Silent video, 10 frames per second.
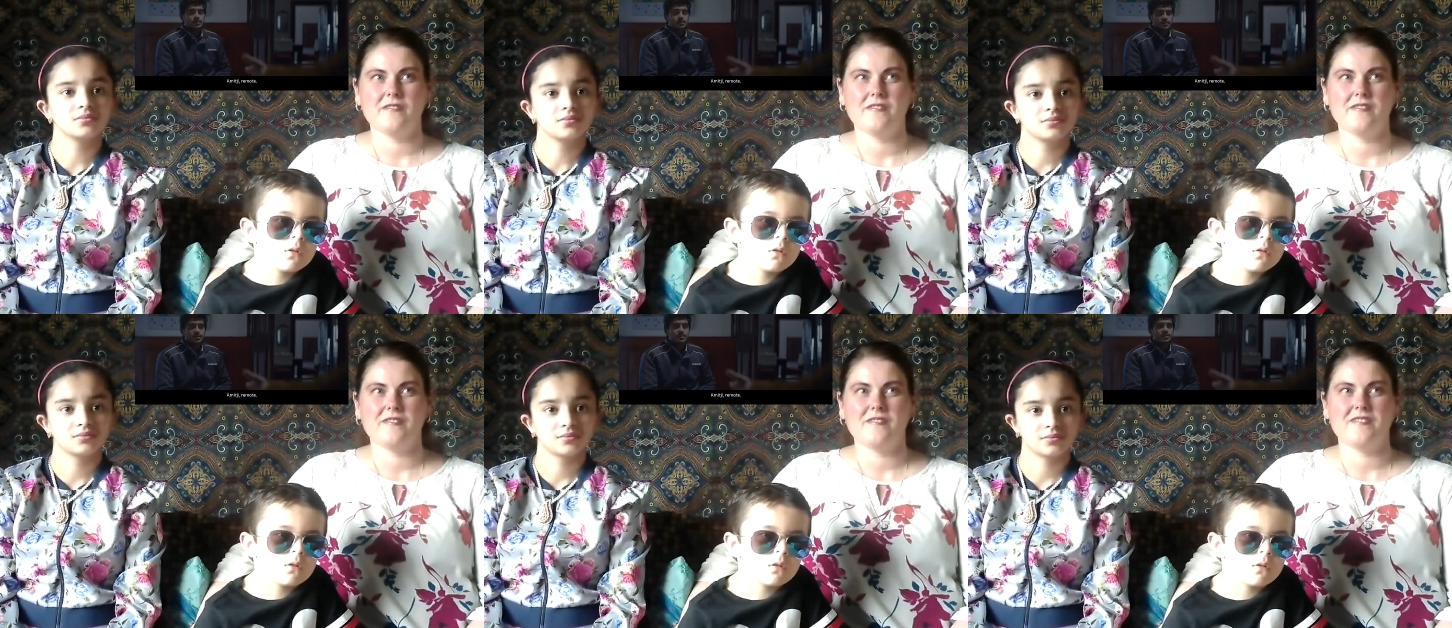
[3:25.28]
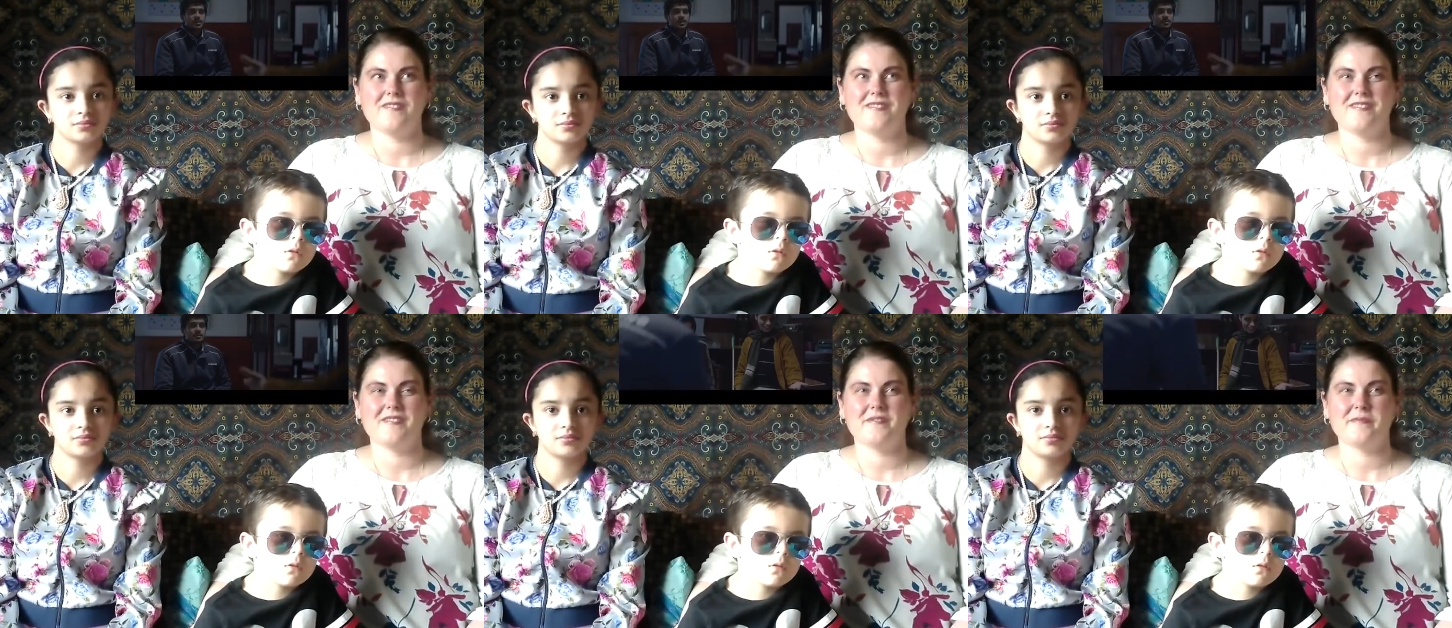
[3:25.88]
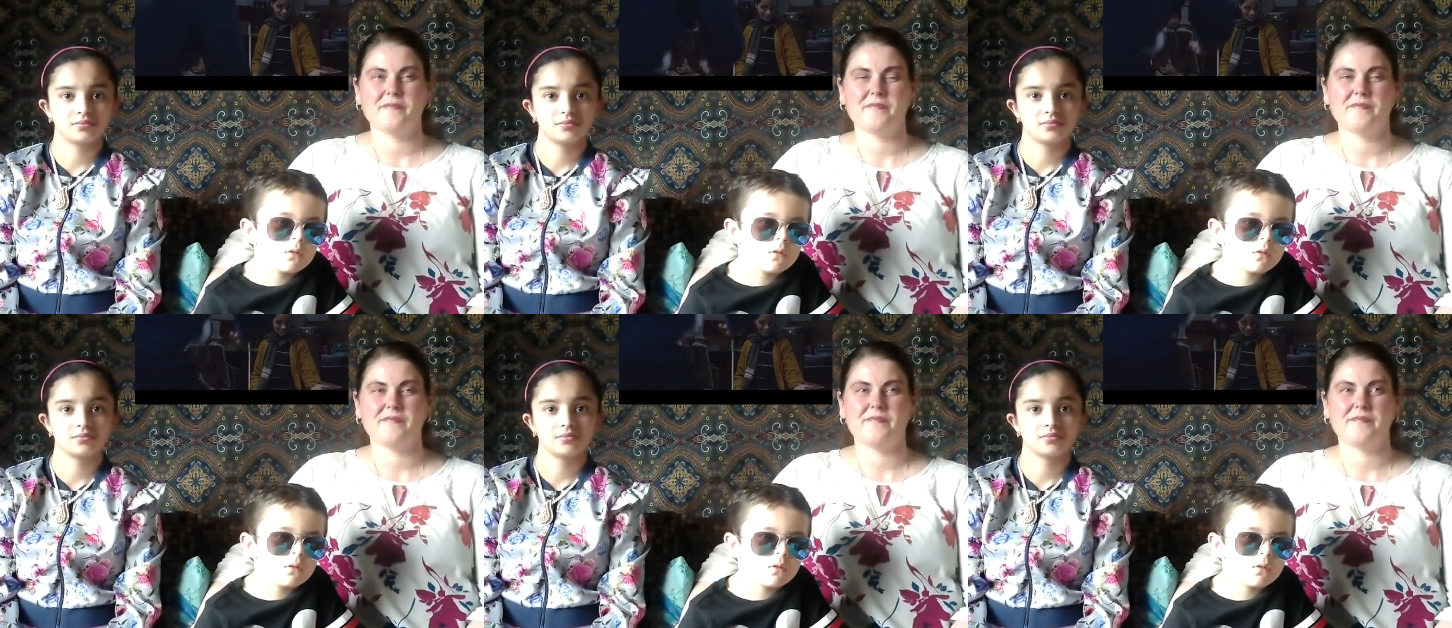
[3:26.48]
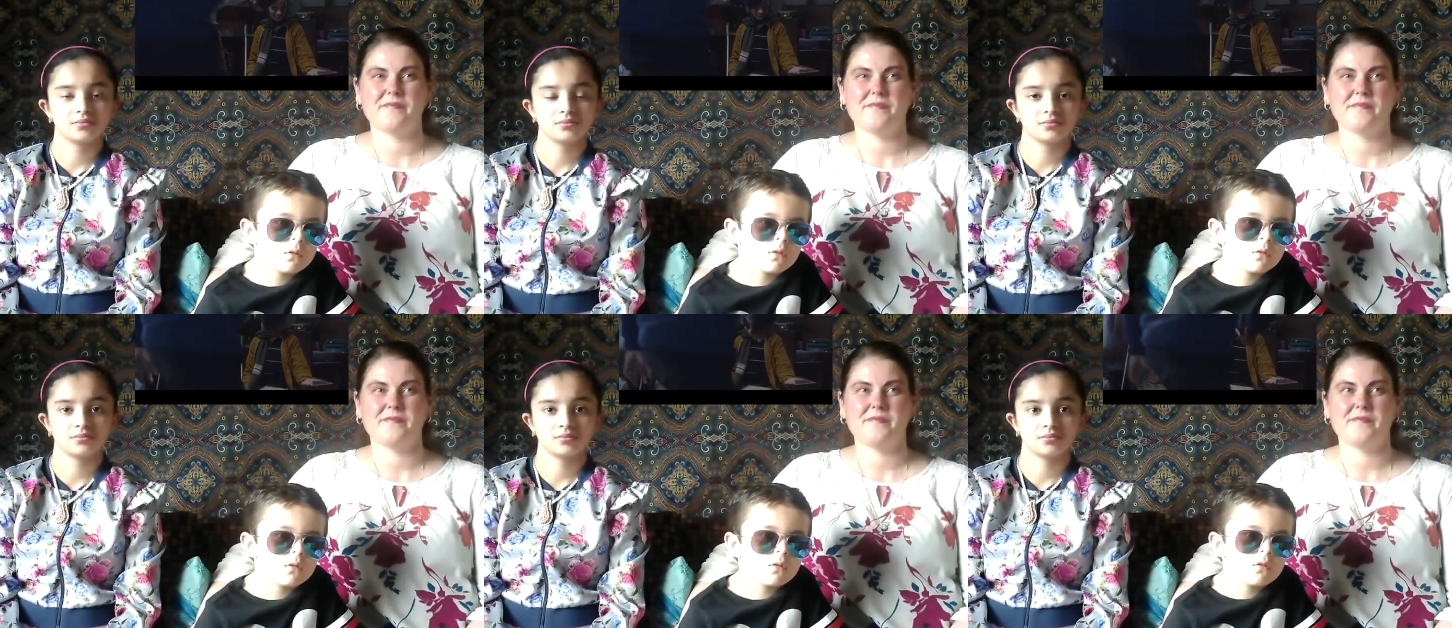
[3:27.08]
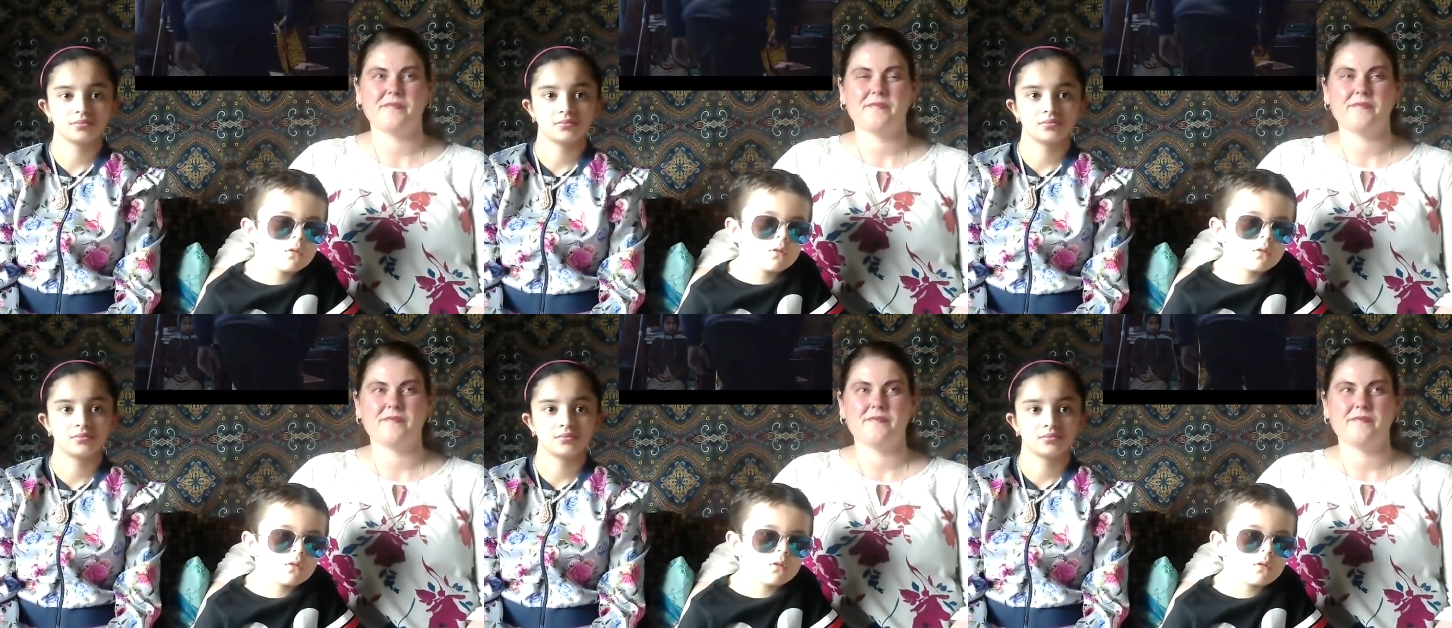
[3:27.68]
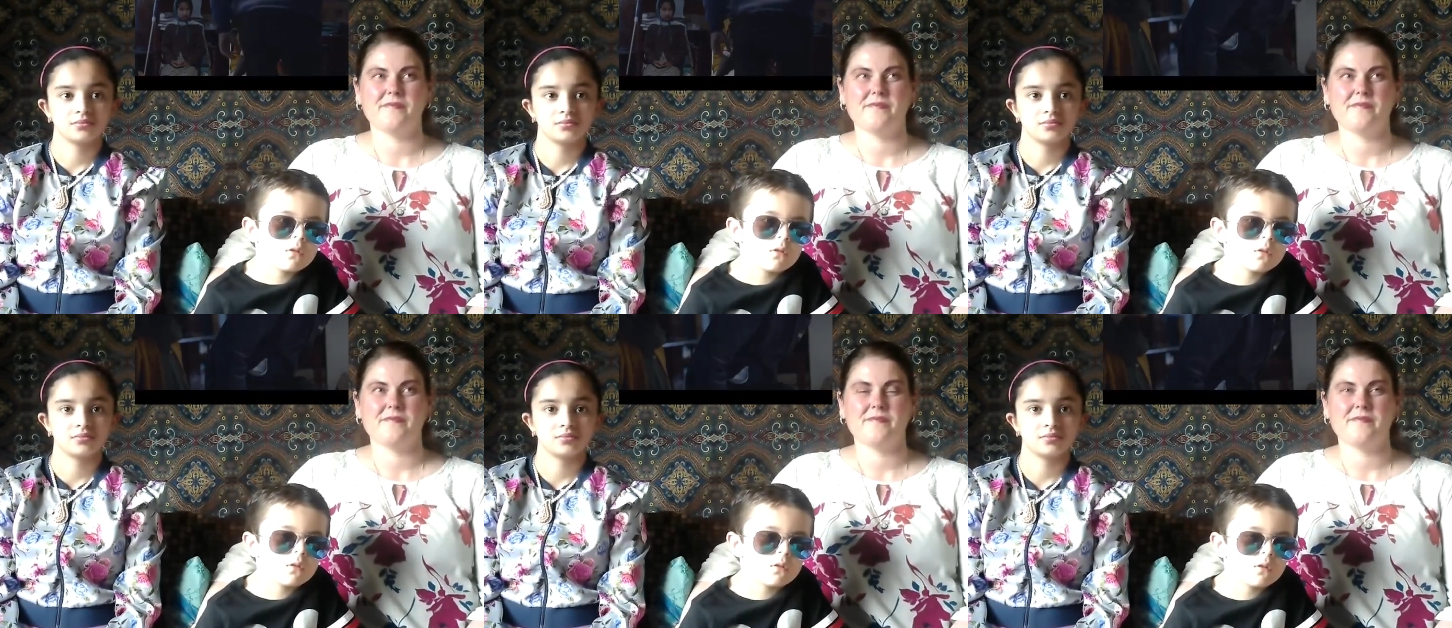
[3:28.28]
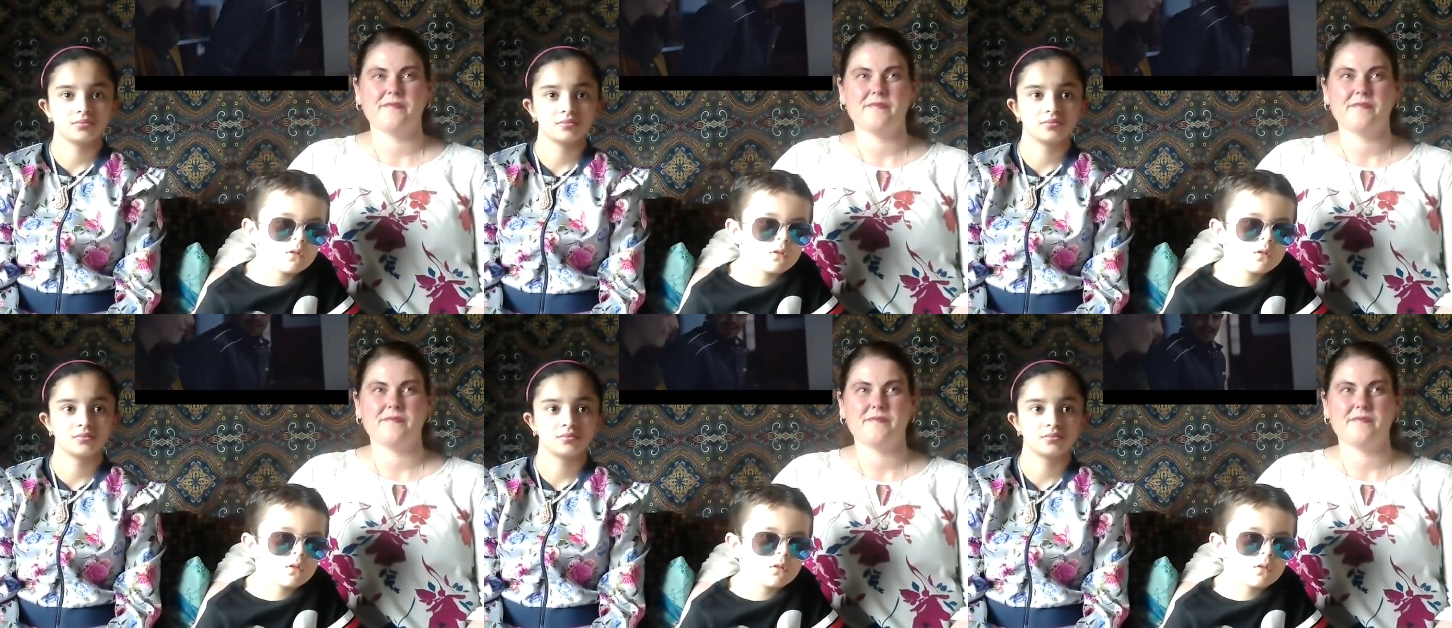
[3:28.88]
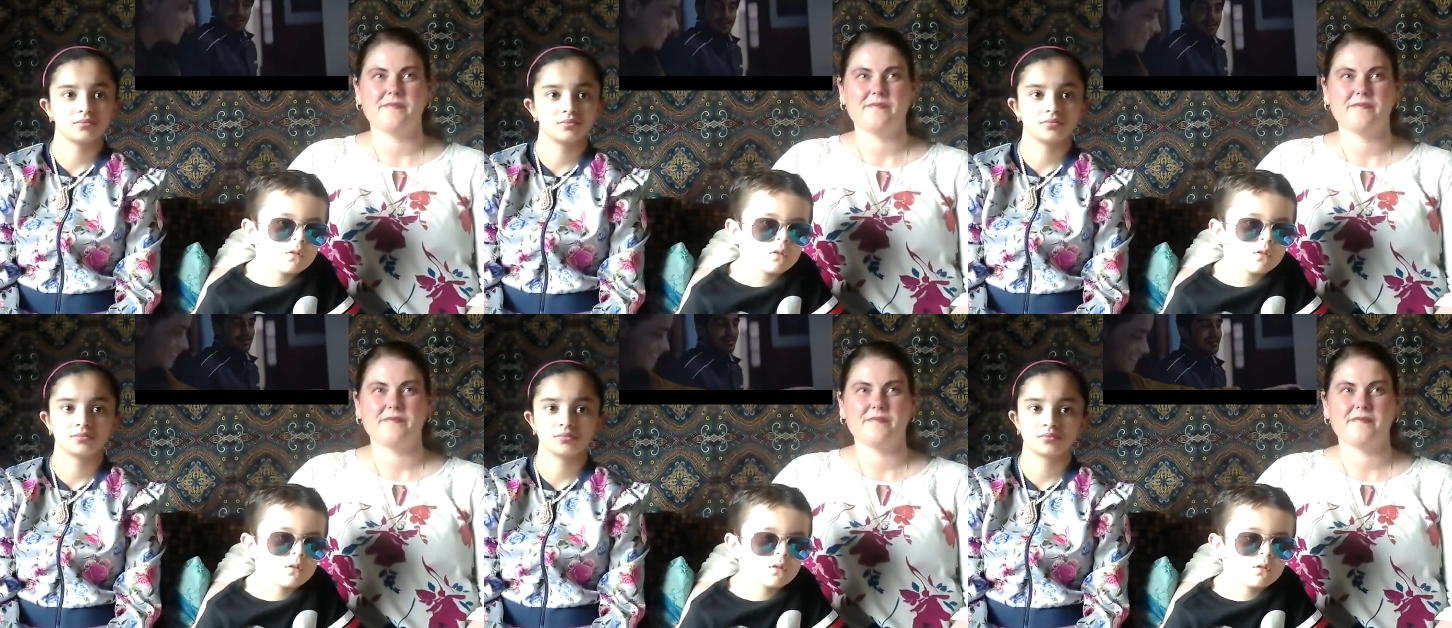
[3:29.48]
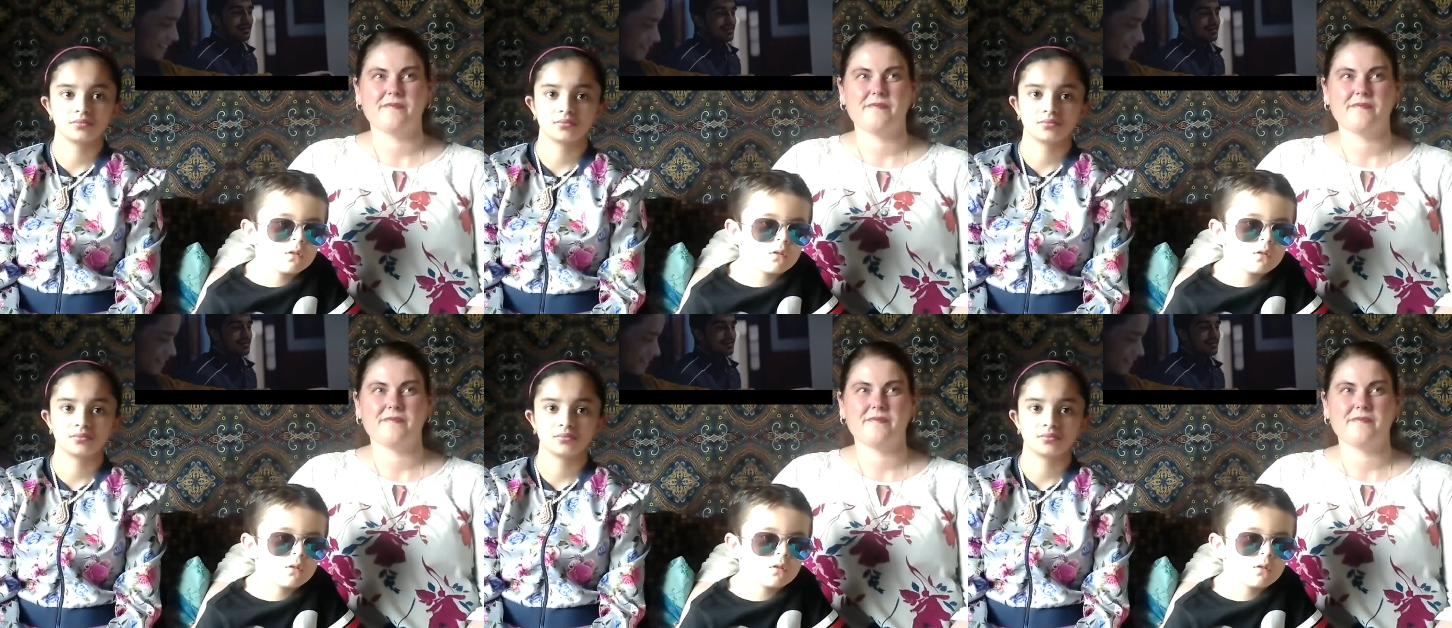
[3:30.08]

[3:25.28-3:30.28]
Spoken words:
Nobody speaks.